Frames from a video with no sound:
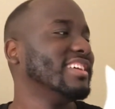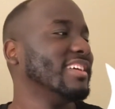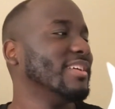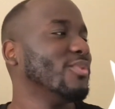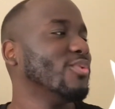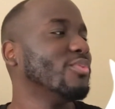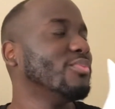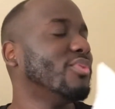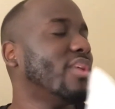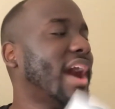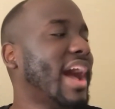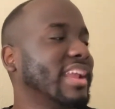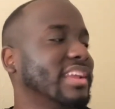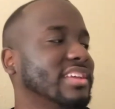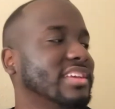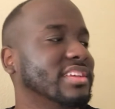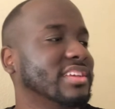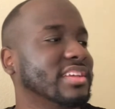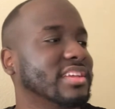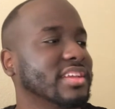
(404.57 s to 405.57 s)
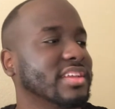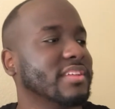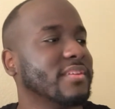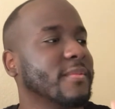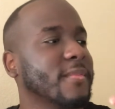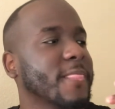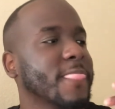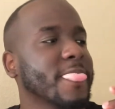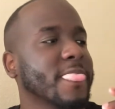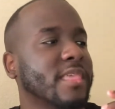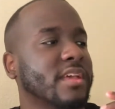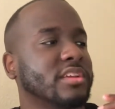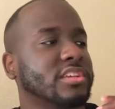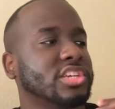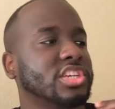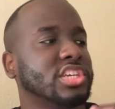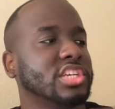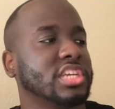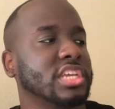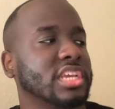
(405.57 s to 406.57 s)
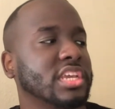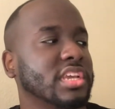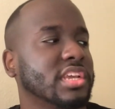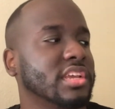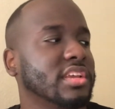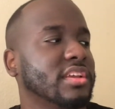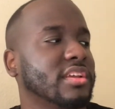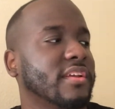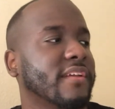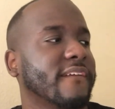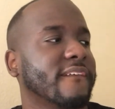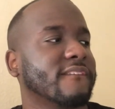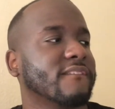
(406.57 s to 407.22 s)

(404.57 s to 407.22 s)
With Mohadi, she